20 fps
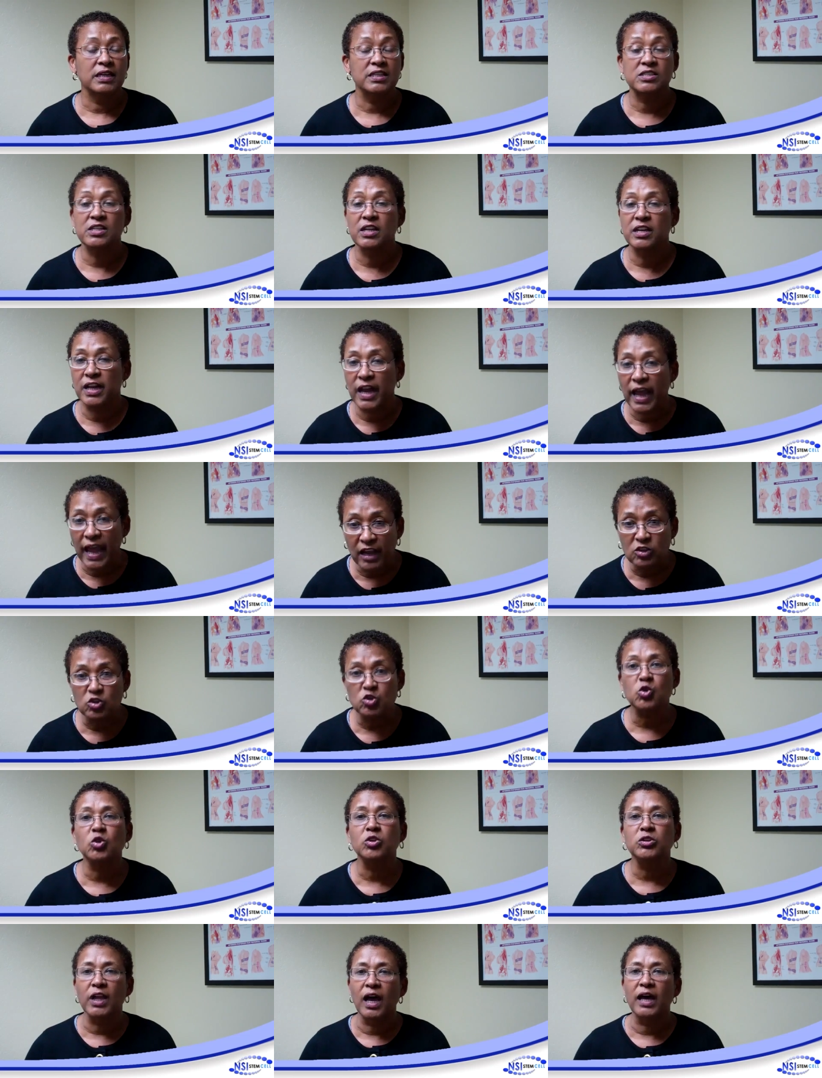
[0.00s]
it's a
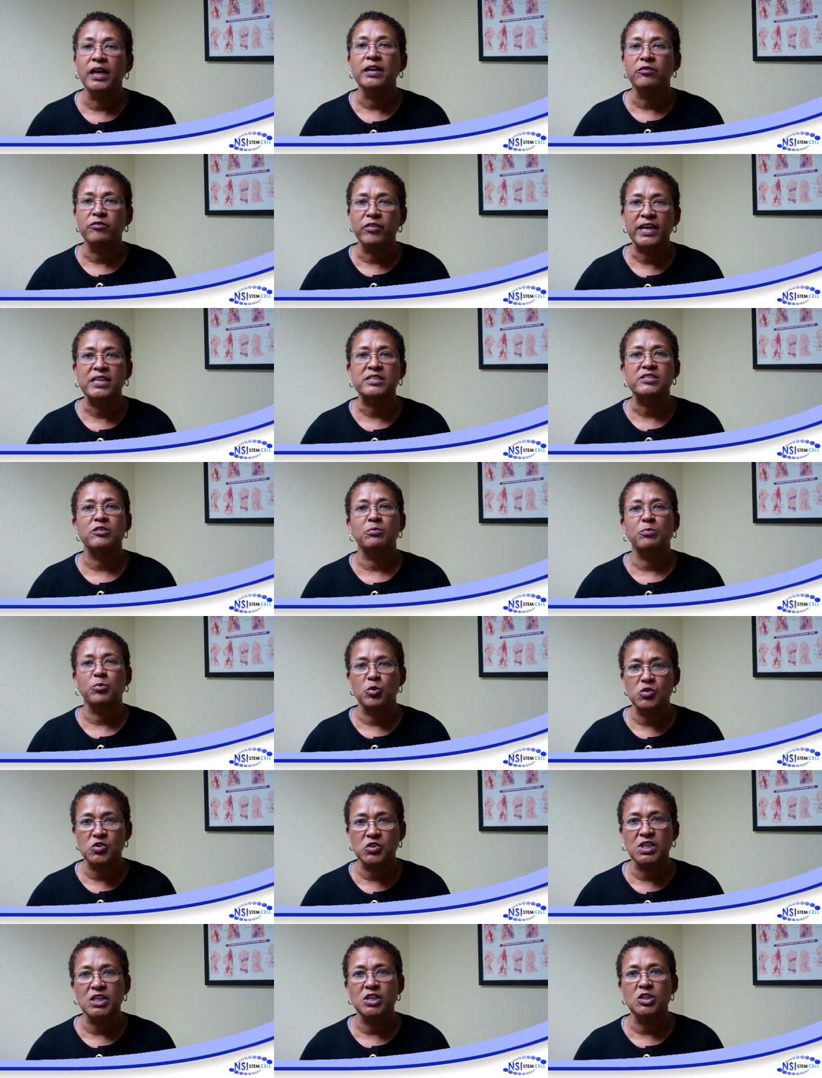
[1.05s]
natural, non-invasive
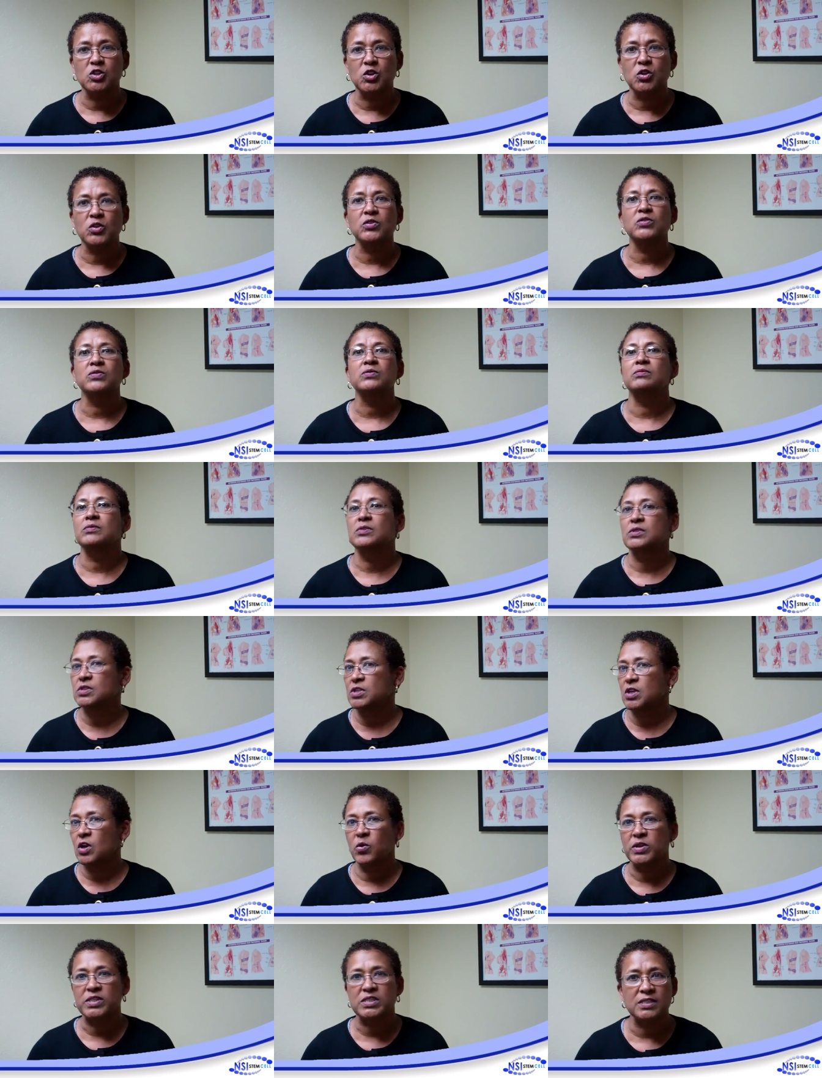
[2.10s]
procedure,
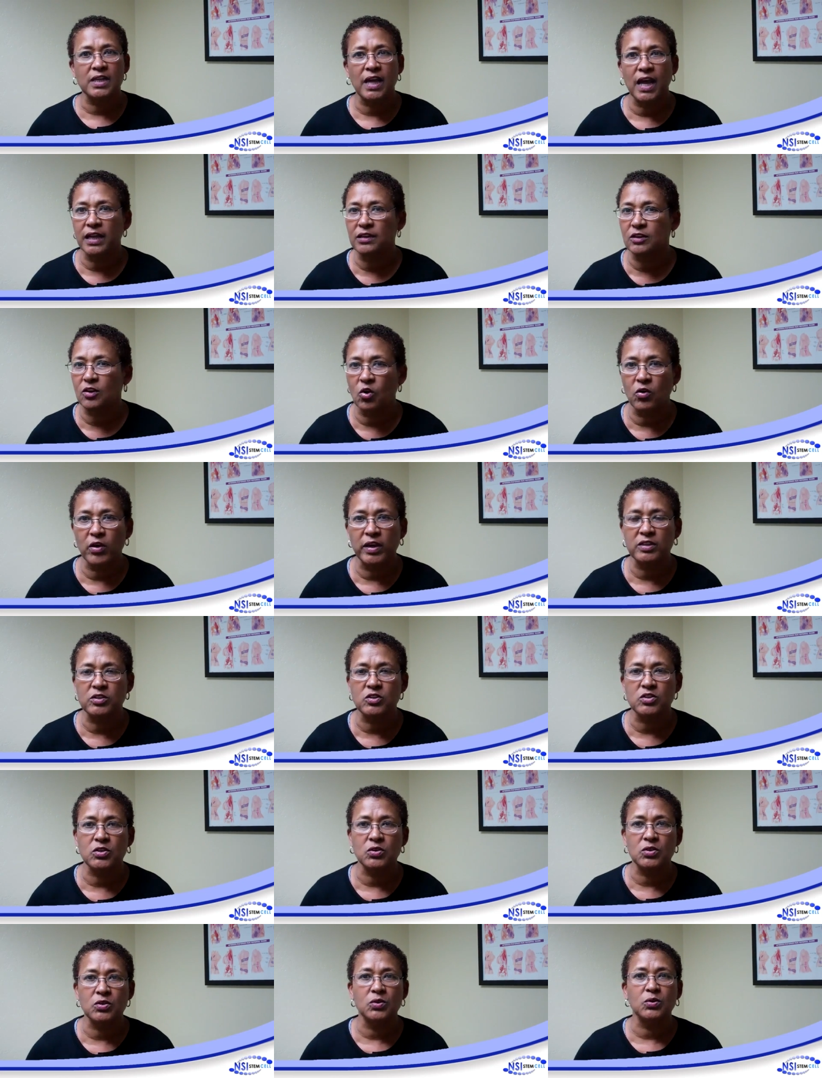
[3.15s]
so it's not going
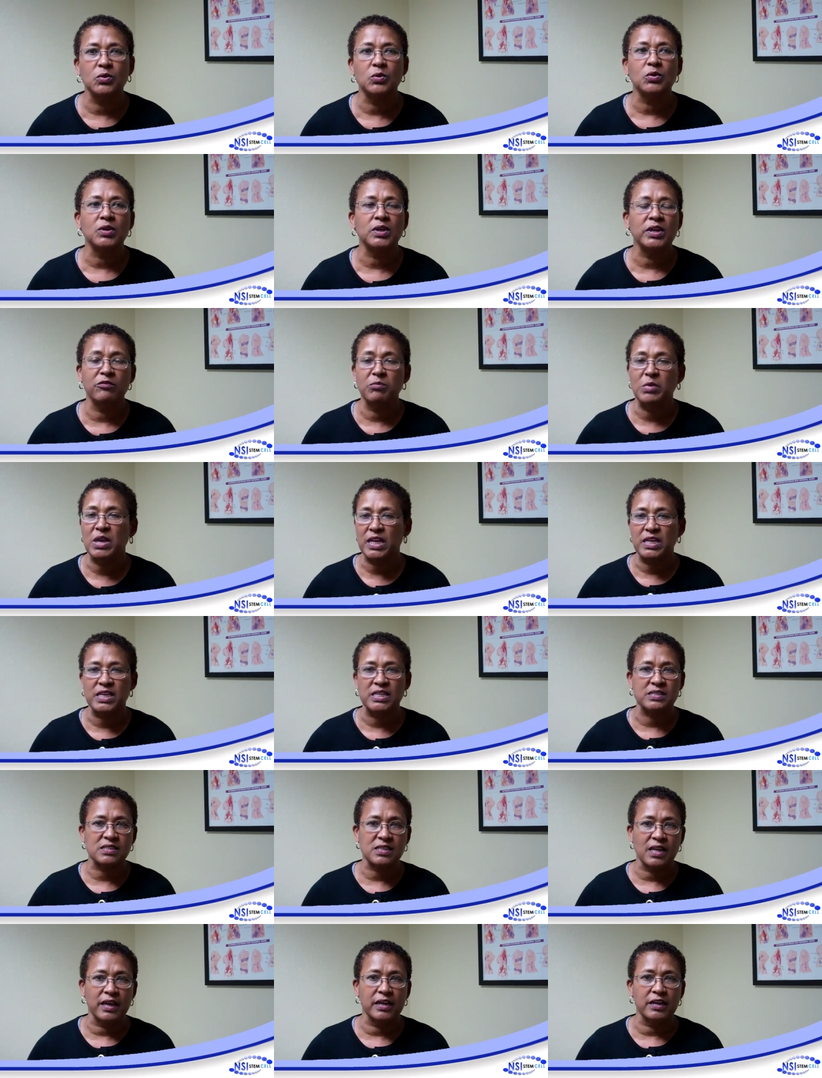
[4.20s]
to give me any
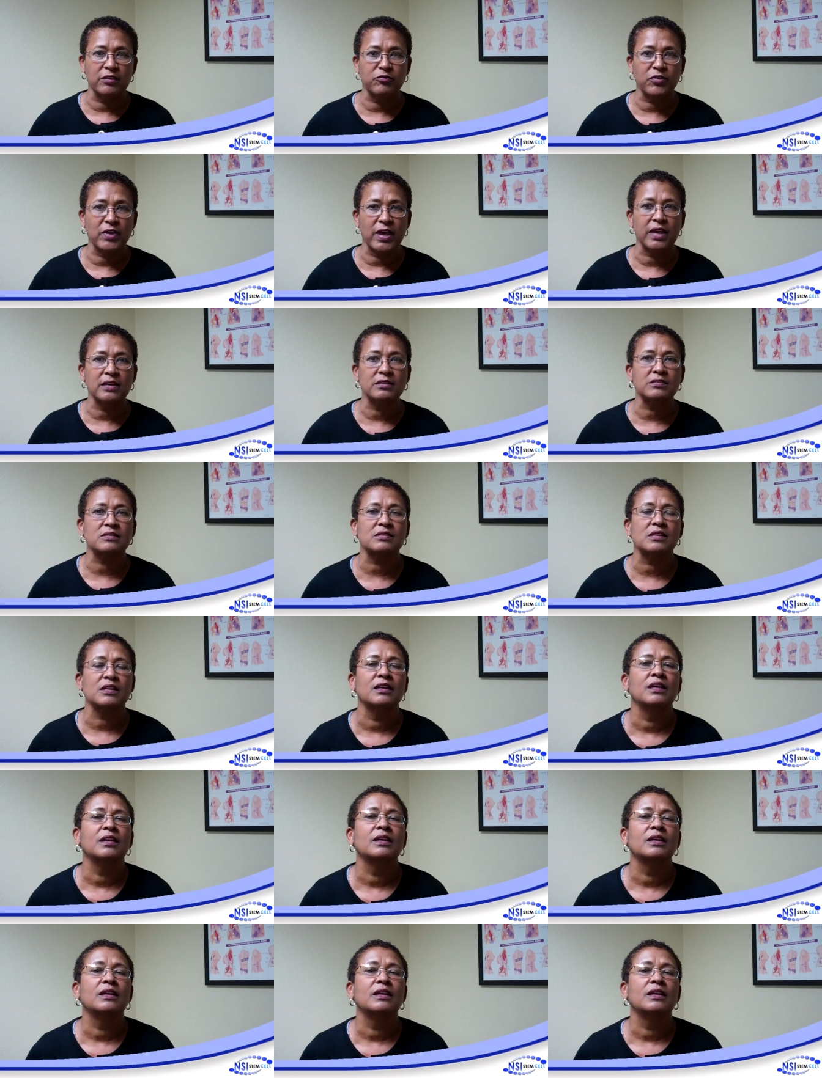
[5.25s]
side effects.